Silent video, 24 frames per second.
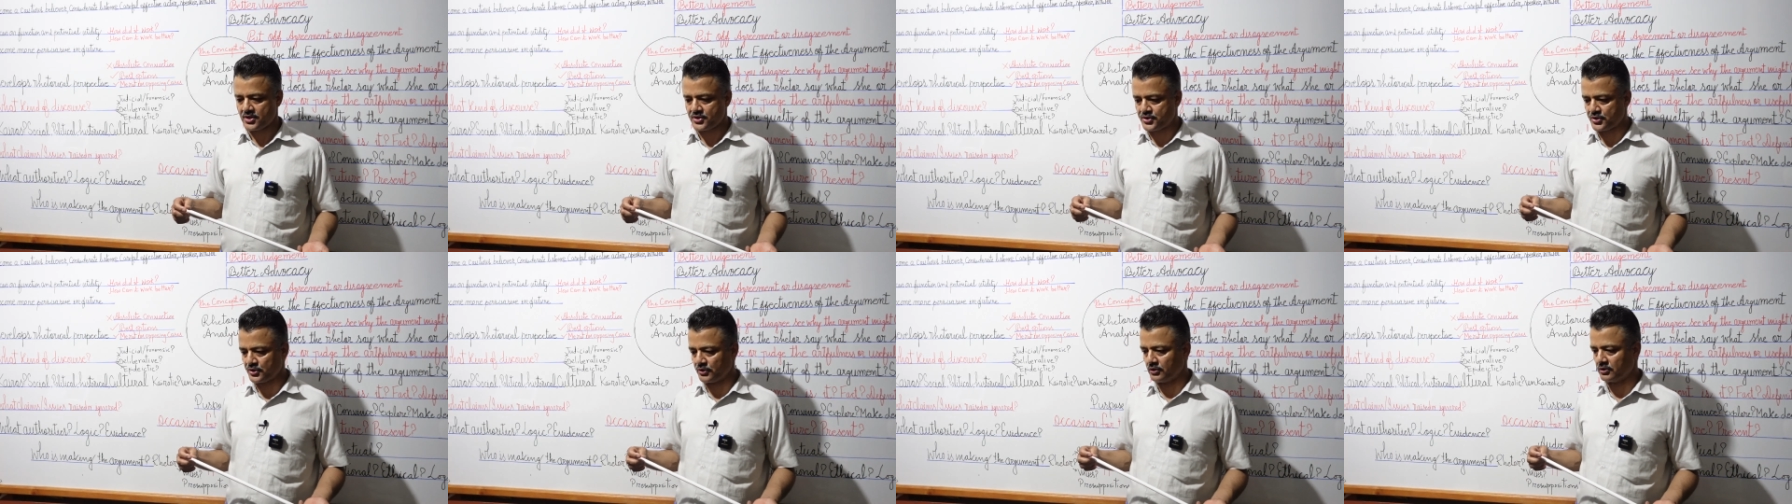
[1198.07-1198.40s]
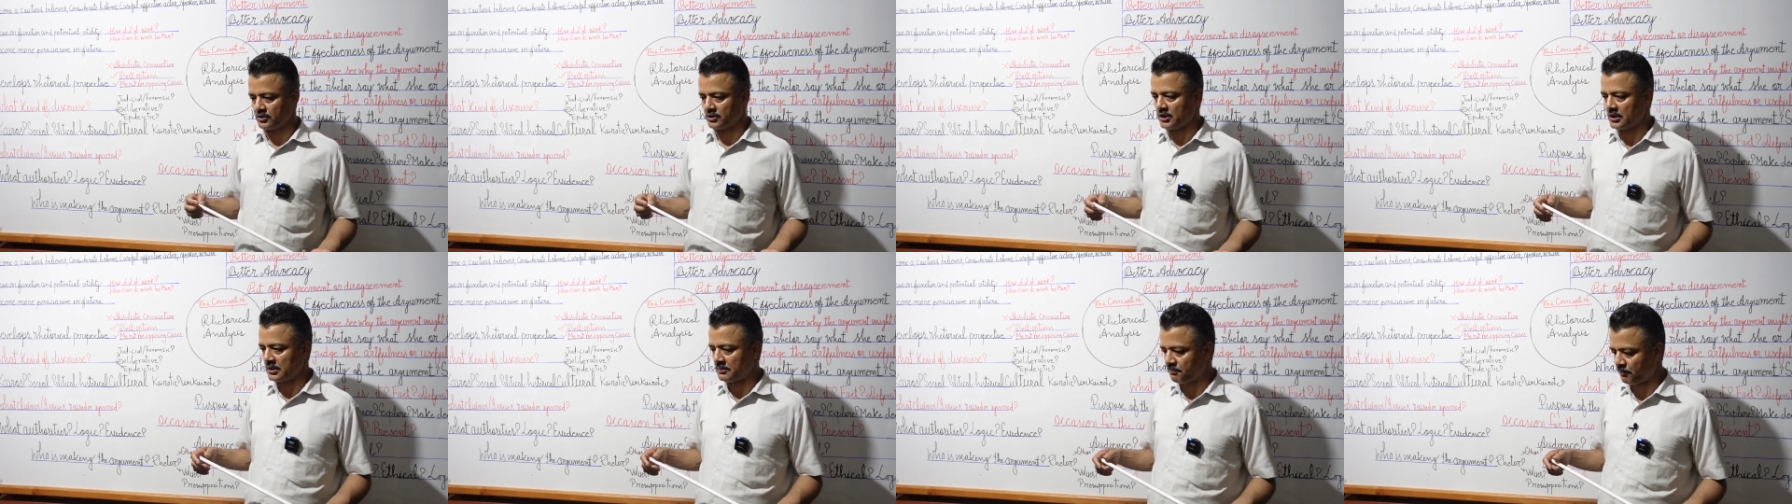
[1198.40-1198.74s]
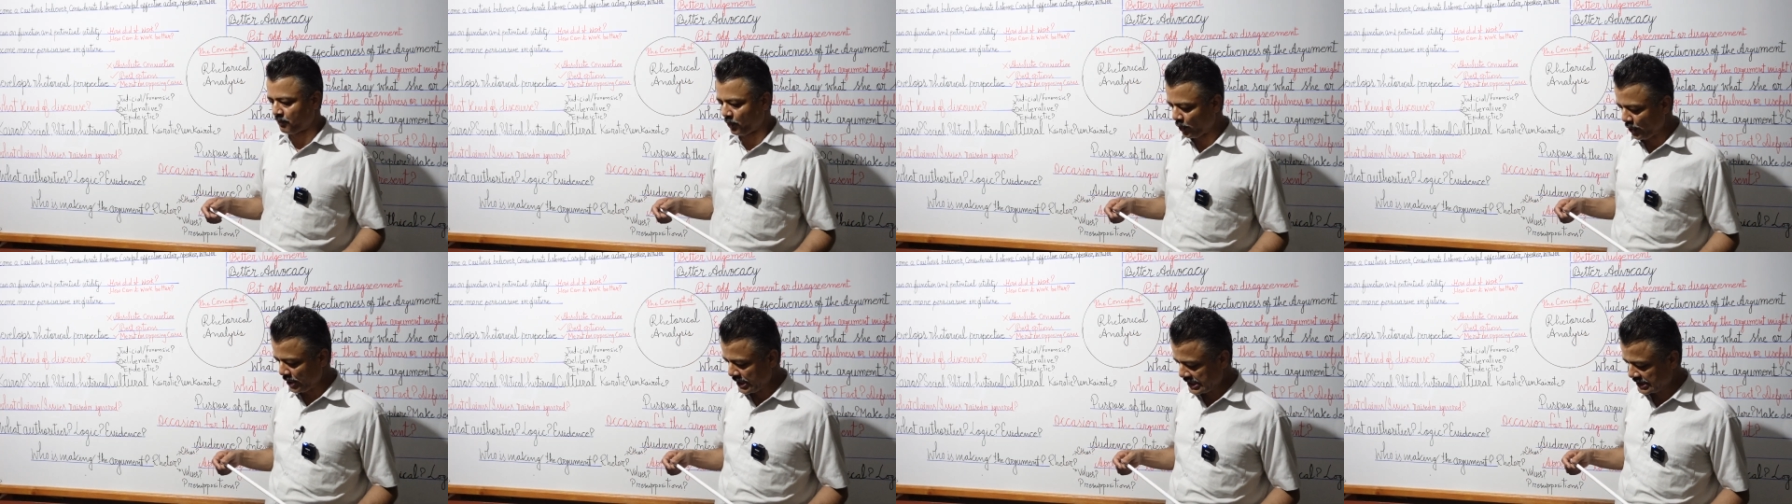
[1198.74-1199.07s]
to
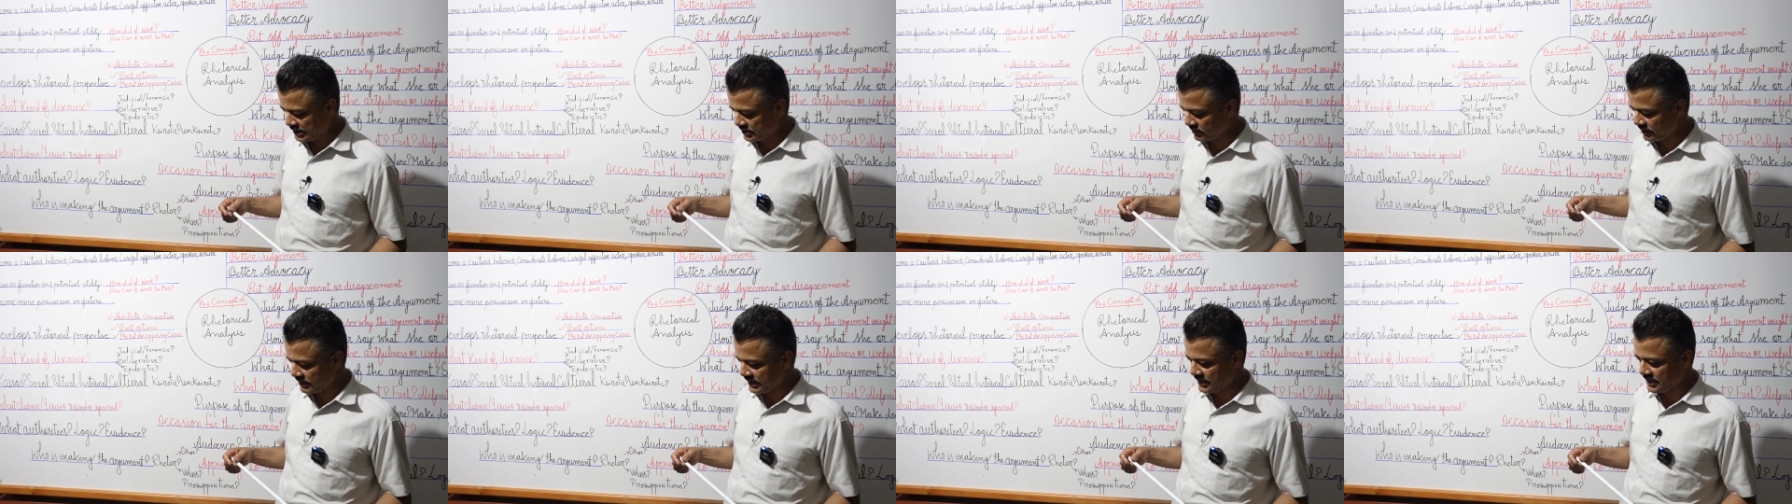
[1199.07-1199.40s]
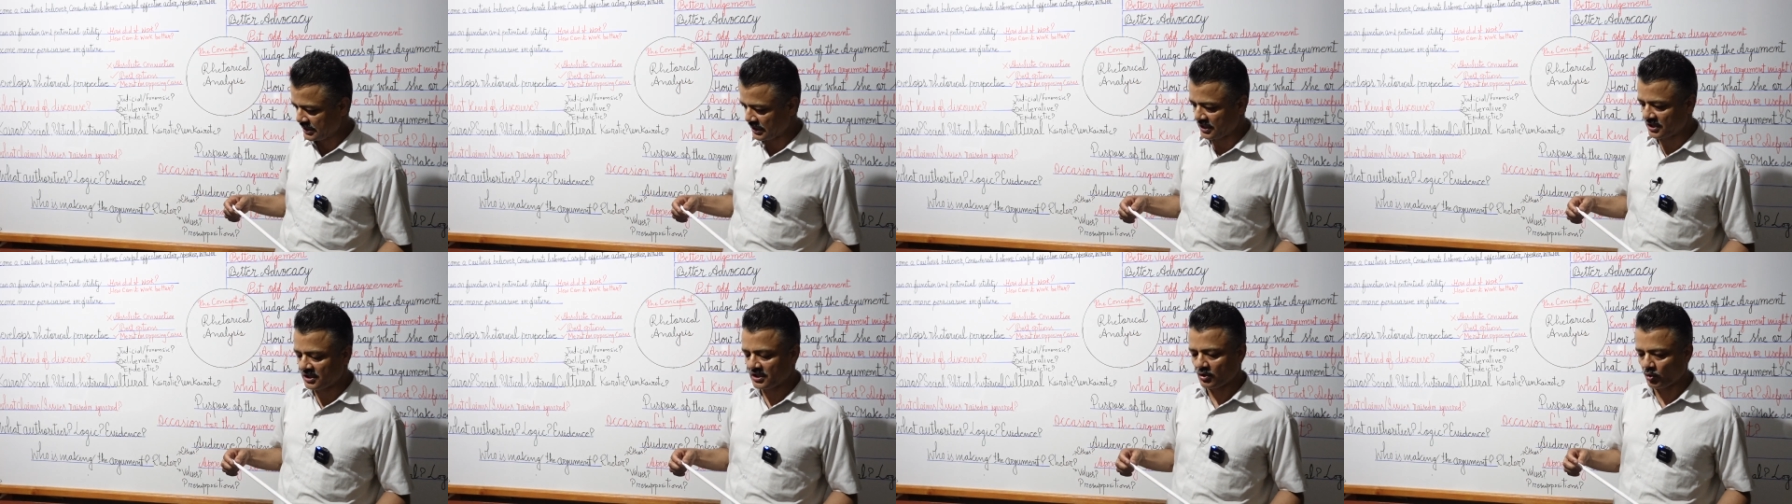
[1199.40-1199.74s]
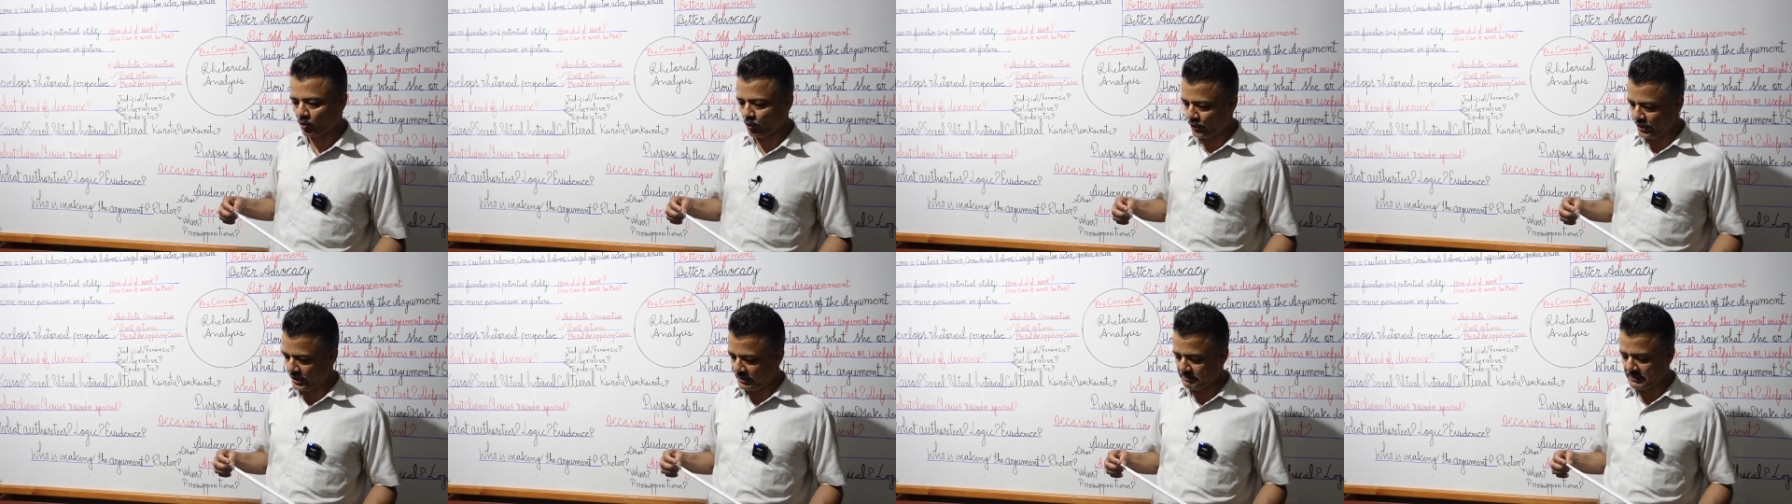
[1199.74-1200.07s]
Puerto Rican
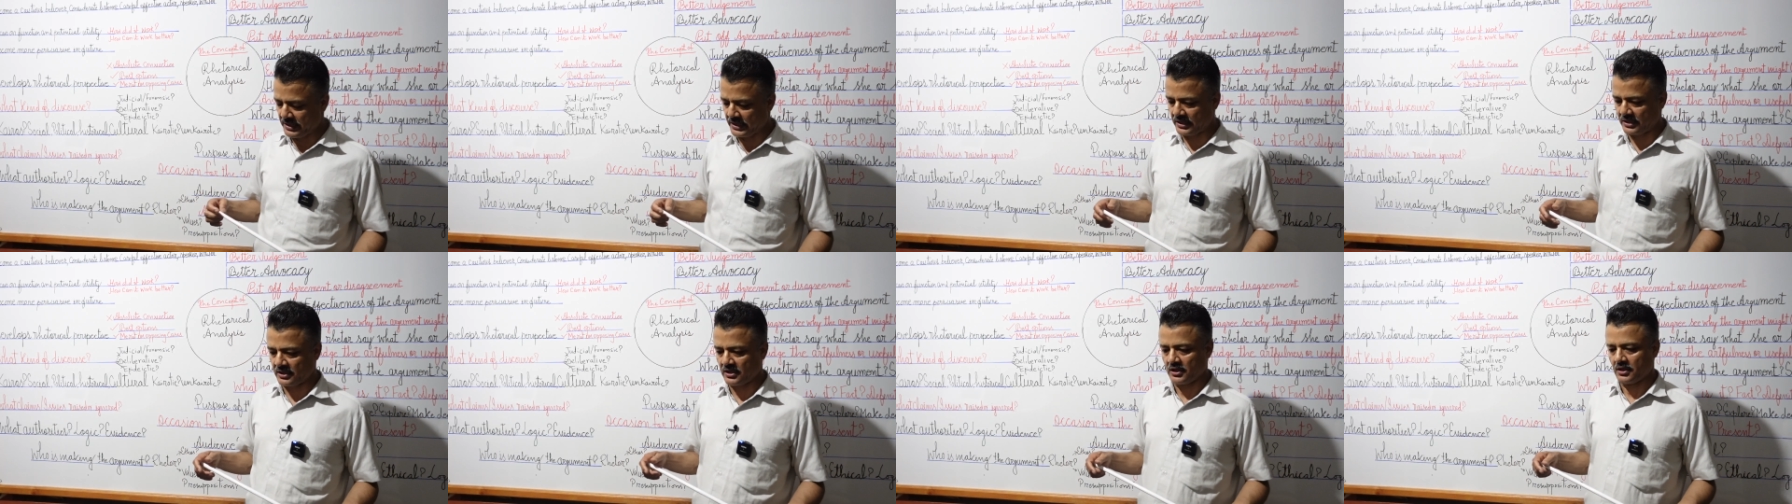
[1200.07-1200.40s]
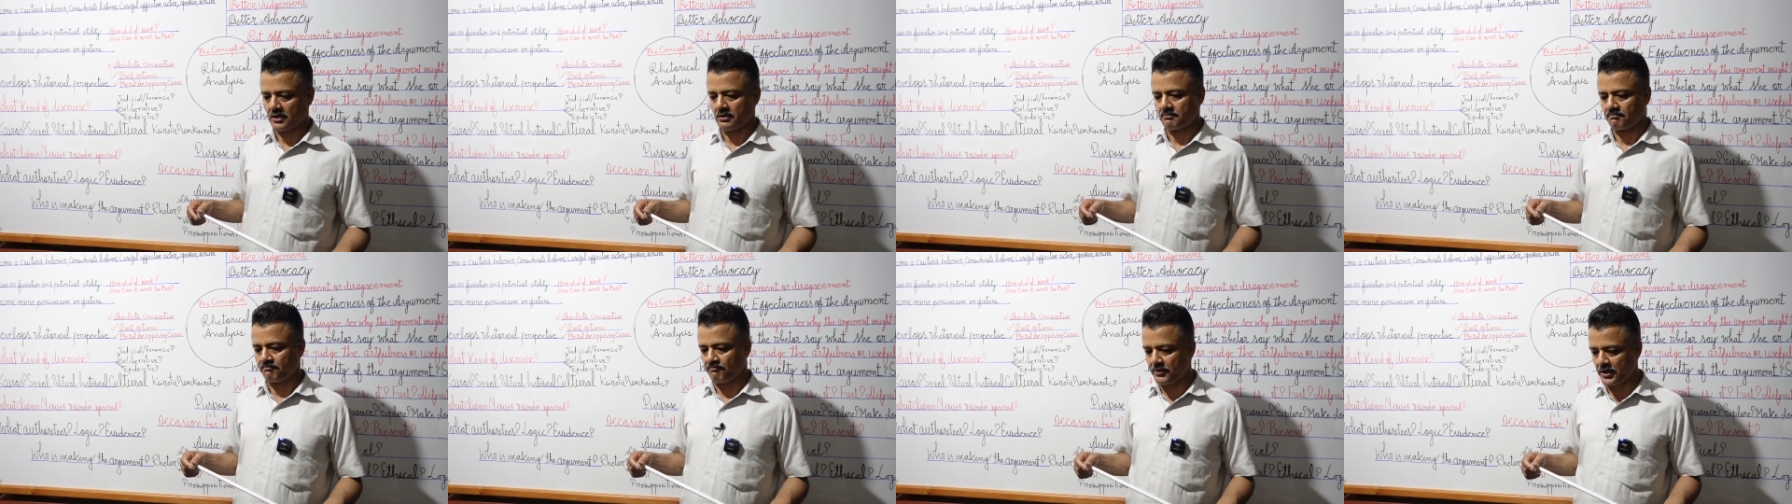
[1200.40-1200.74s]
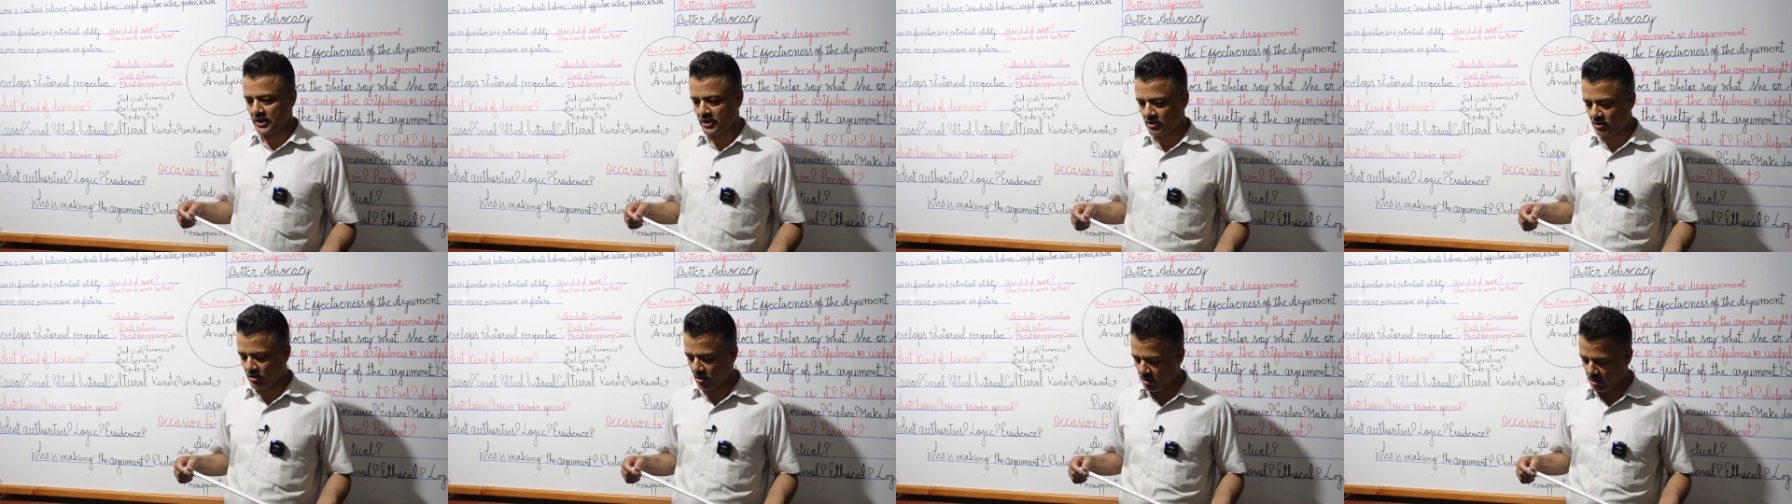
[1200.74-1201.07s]
women
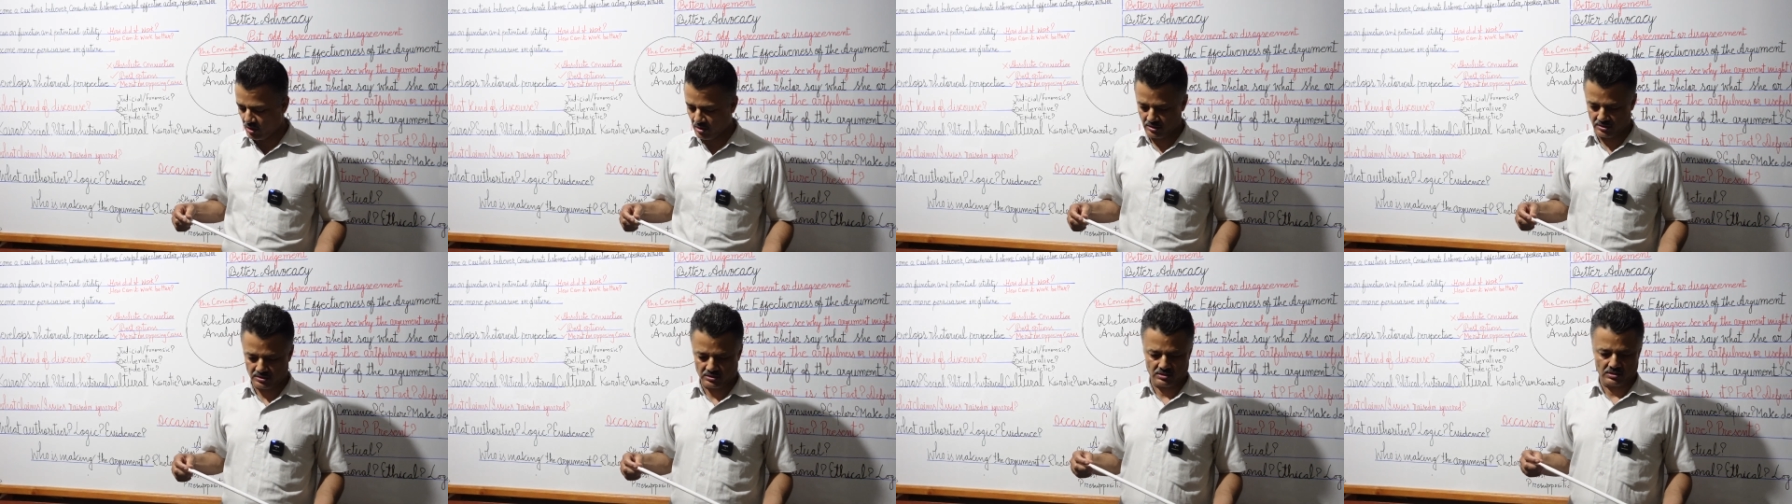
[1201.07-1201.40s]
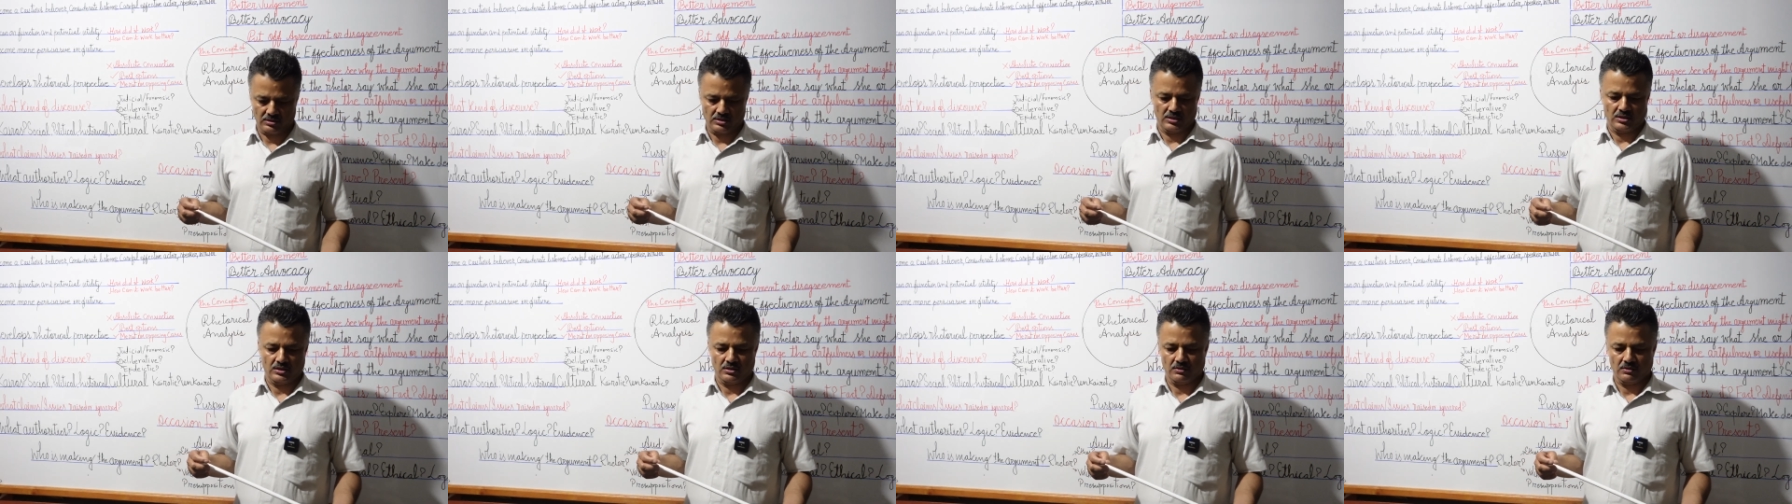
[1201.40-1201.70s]
because